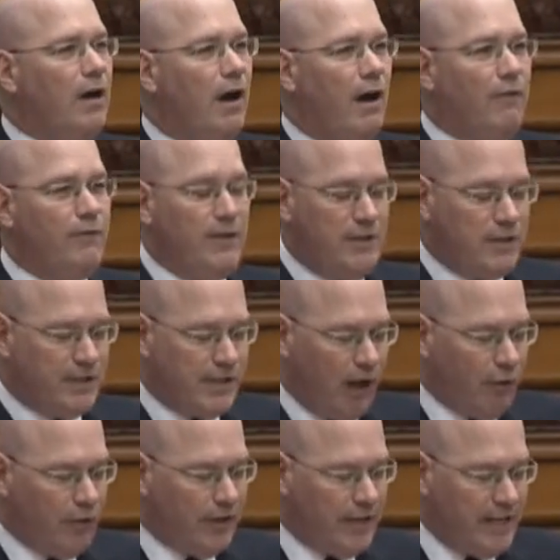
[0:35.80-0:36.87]
of the
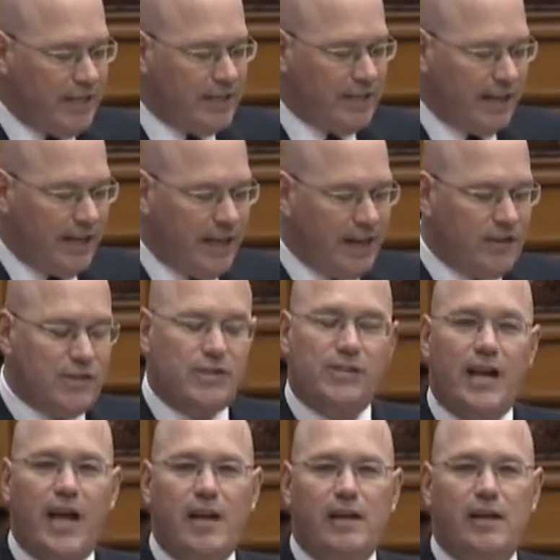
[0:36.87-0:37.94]
South East LHIN
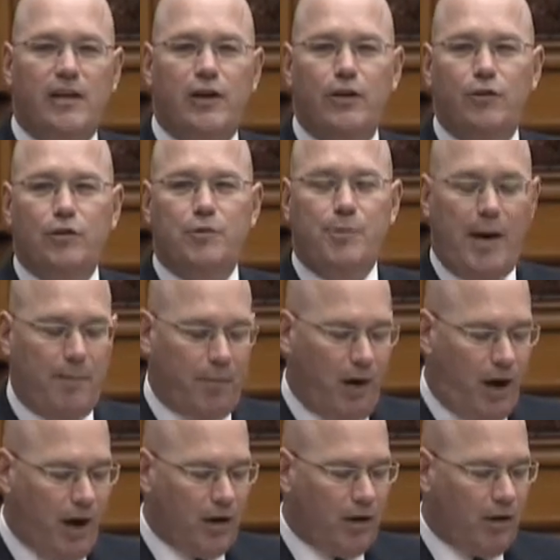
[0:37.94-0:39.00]
said in a newspaper
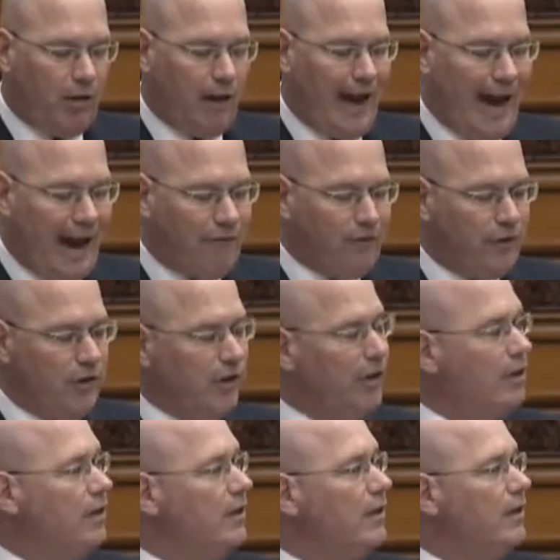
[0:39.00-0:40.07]
article
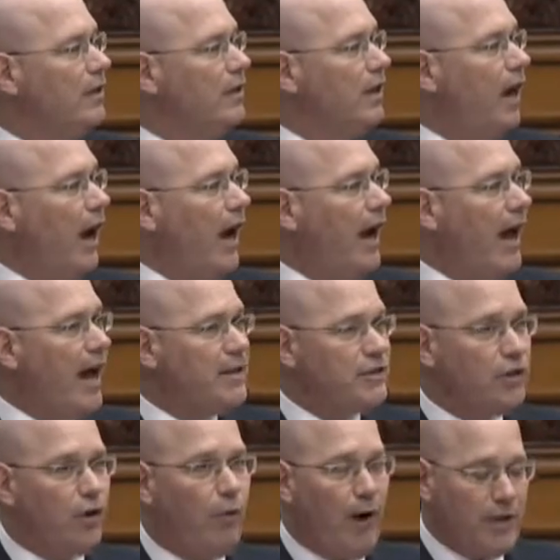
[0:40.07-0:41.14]
after I
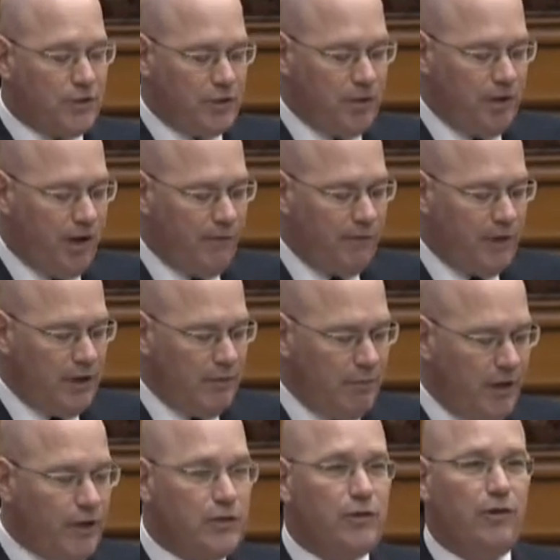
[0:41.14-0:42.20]
asked the question of the
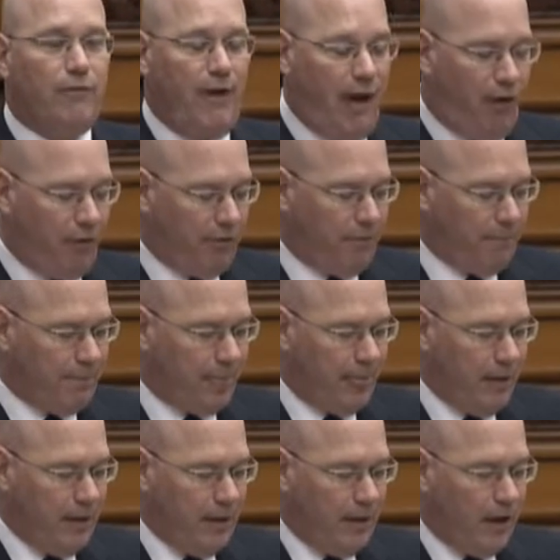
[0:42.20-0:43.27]
Minister of Health.
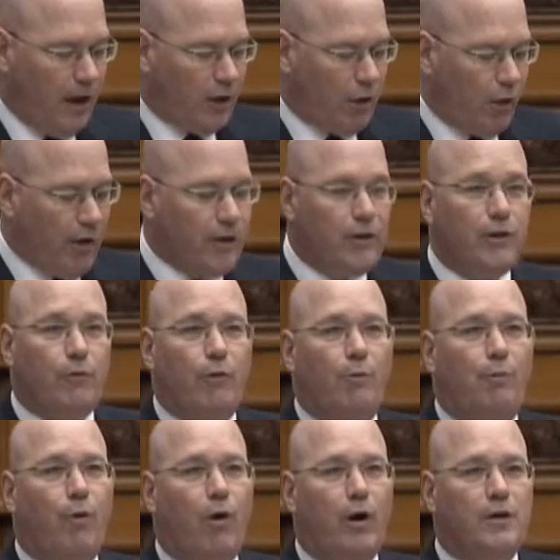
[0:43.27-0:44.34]
According to the
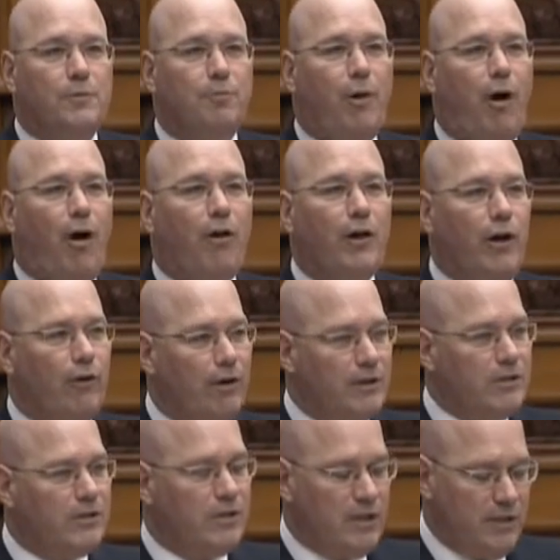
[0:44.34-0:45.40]
report, Paul
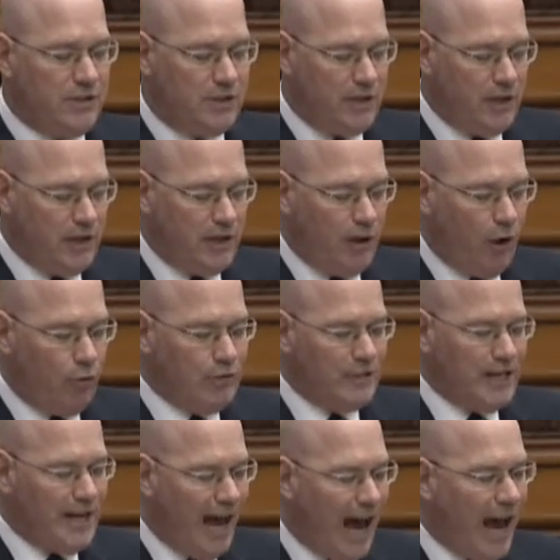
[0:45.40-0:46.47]
Harris, the CEO,
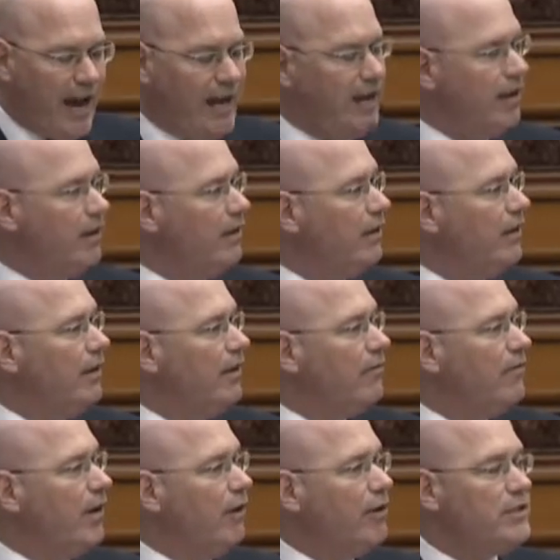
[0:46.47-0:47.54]
denied
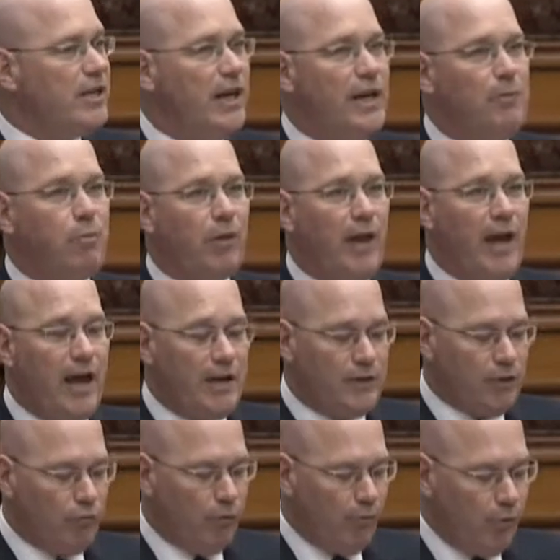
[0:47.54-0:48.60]
there is any plan
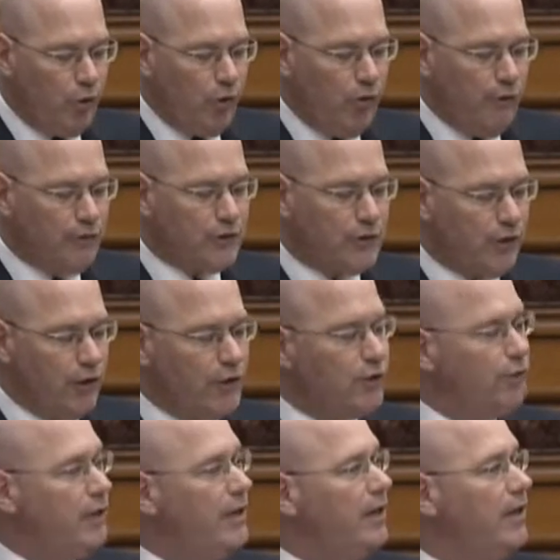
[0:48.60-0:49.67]
to remove
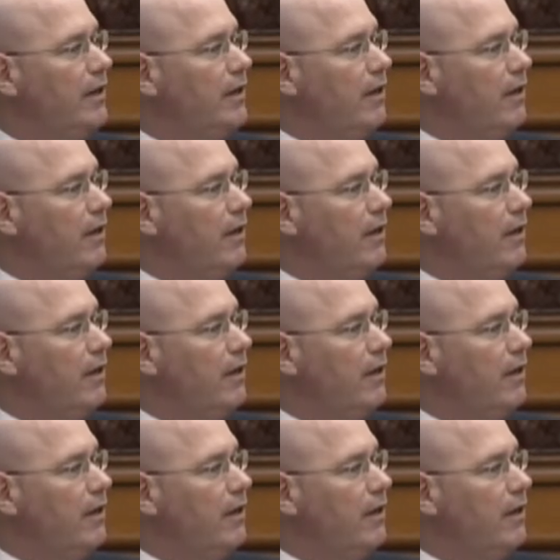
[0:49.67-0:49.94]
surgery